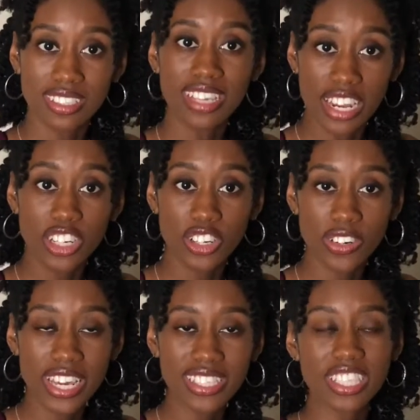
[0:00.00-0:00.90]
10
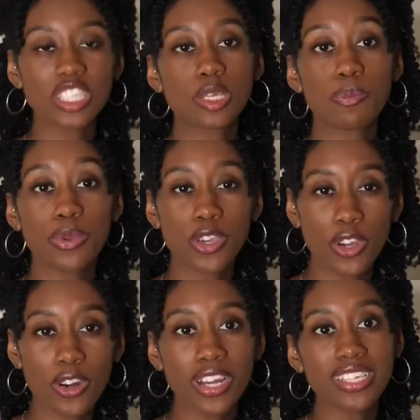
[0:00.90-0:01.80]
degrees is the
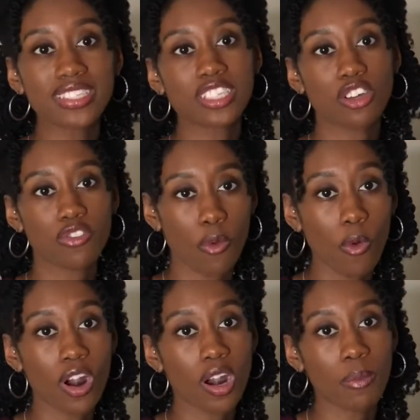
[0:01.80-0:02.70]
purest
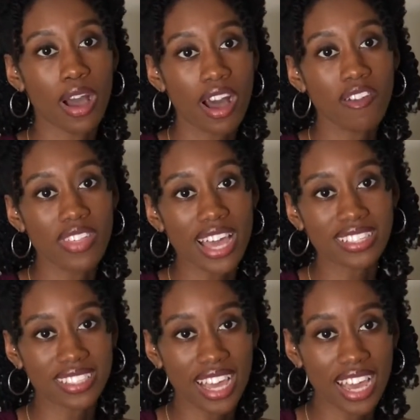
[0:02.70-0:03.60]
form of that
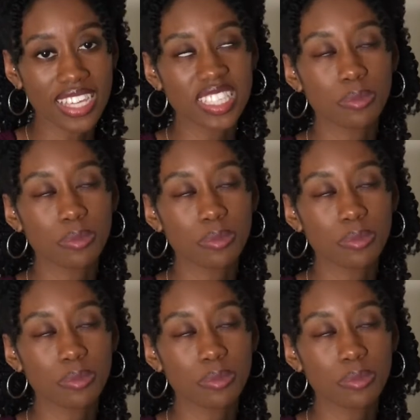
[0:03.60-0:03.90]
sign,